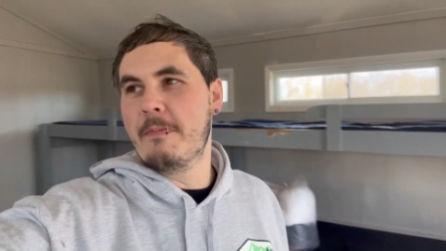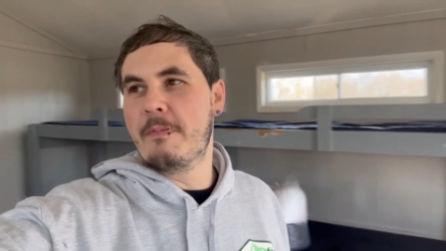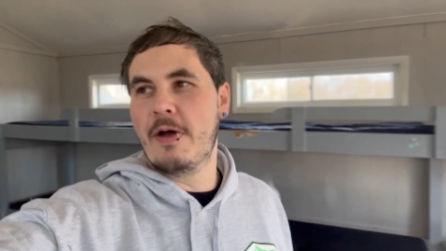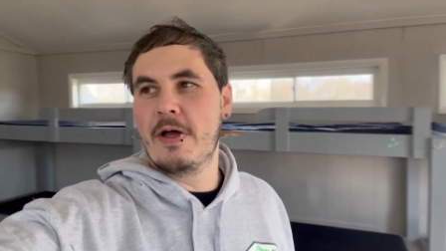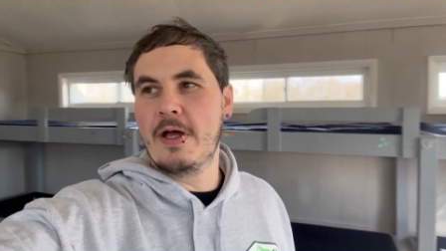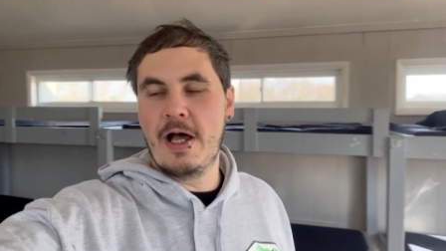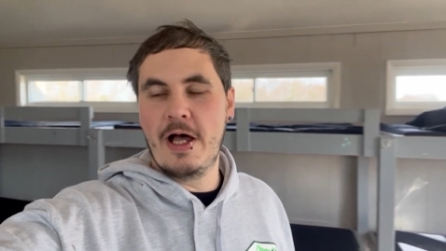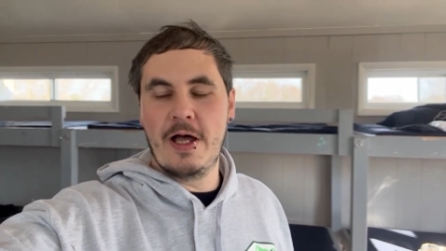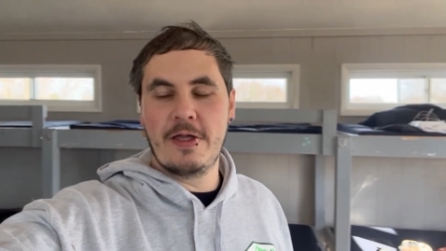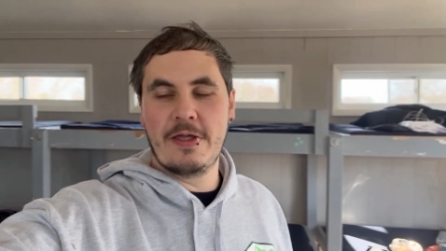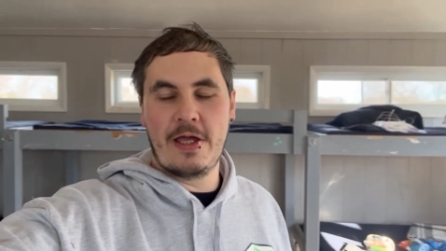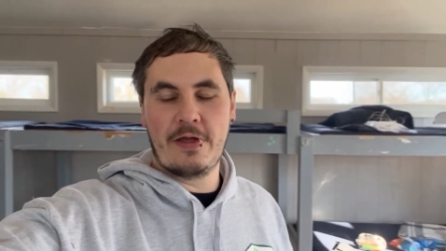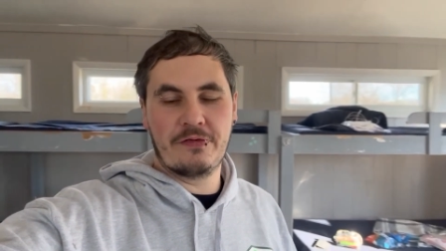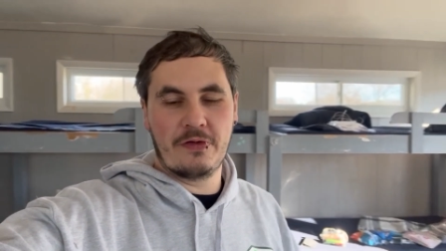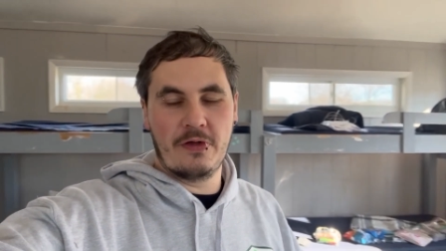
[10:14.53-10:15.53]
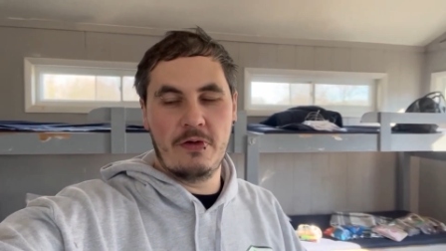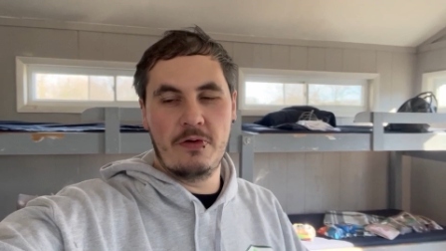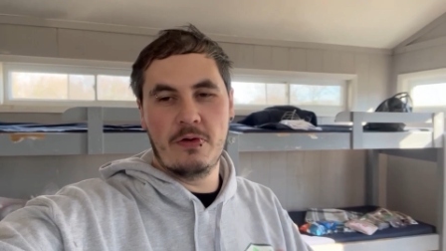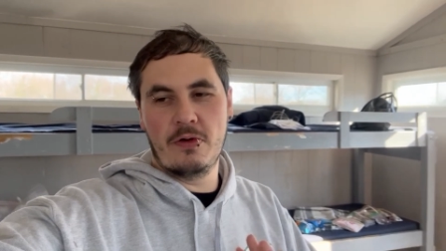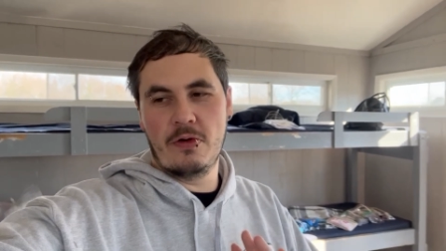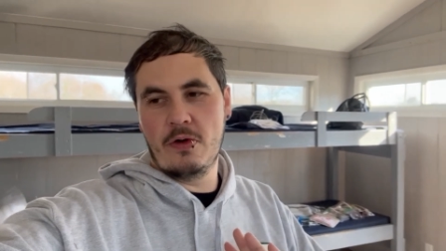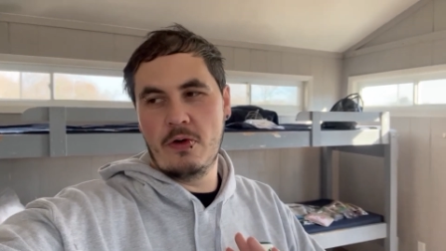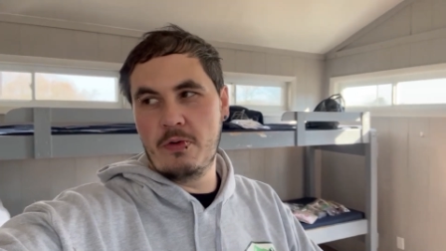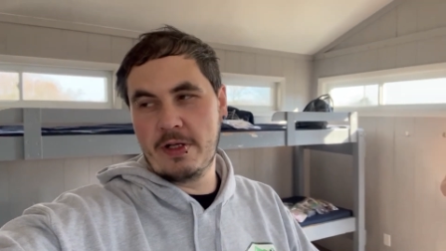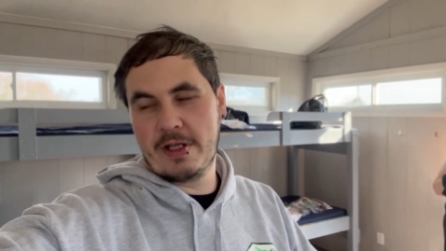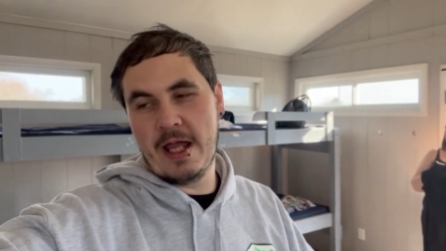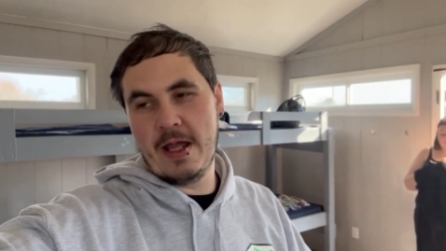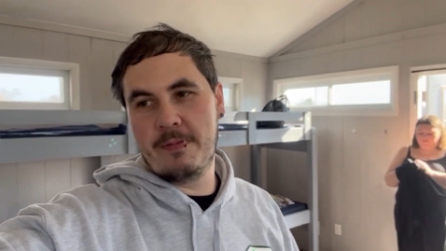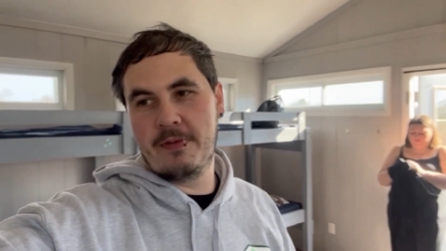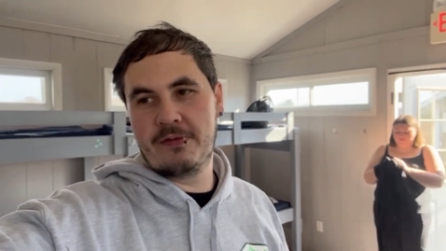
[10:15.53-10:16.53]
But uh, yeah. So all the
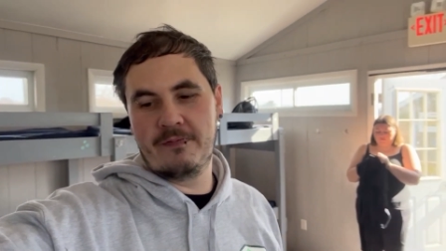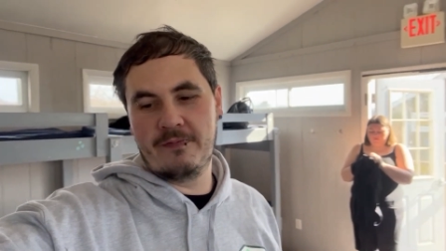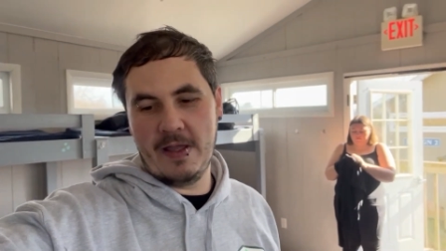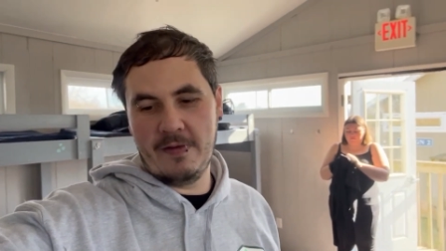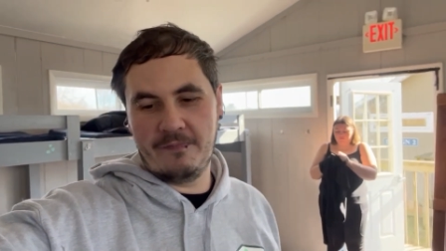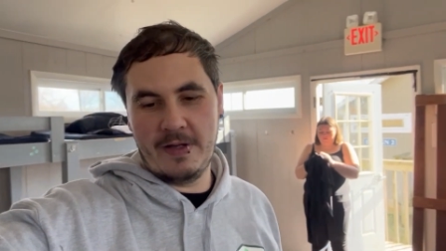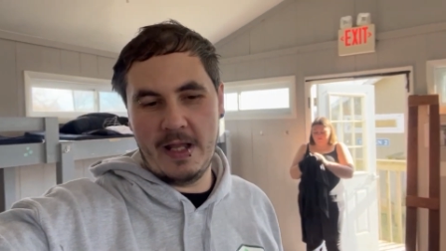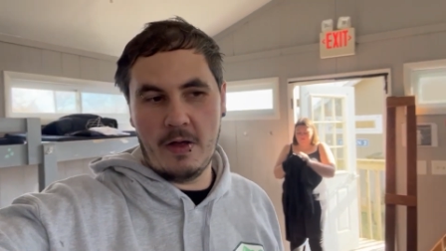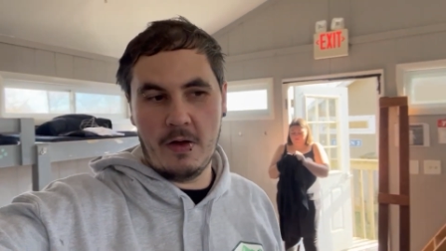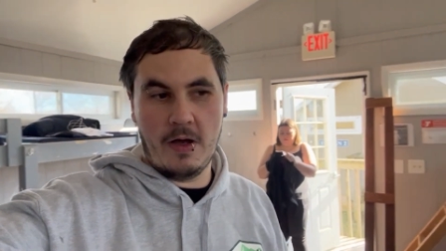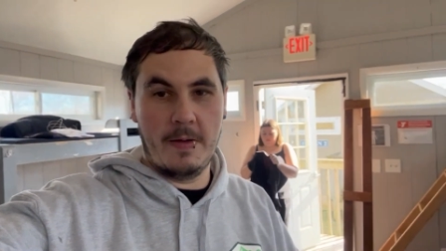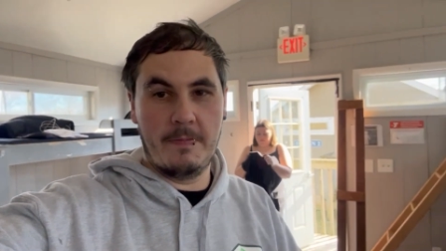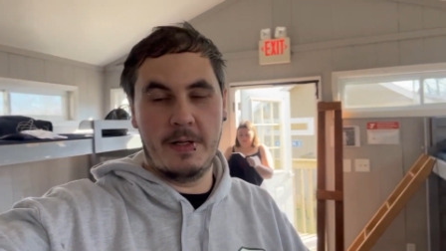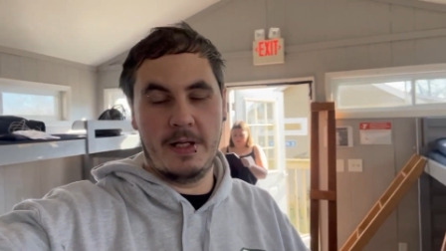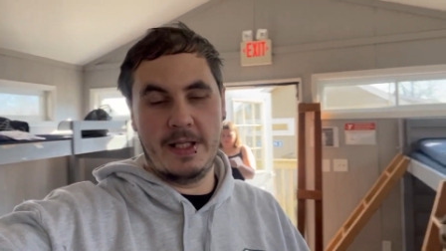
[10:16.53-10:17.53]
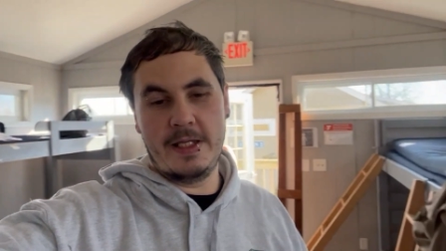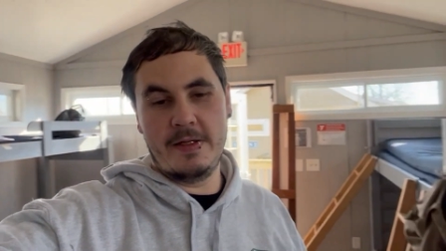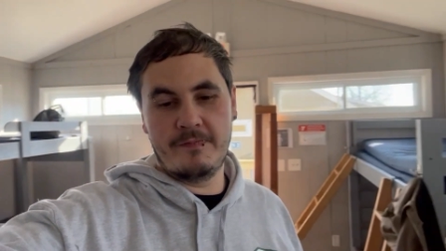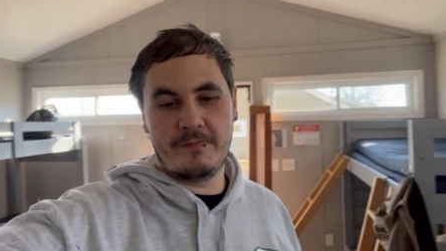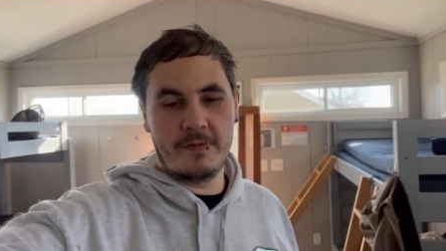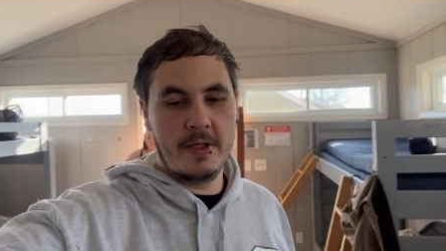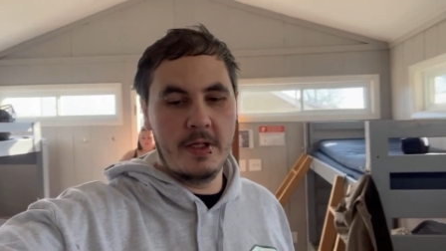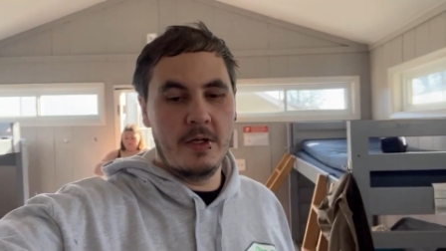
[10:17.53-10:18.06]
campers have left now, I believe.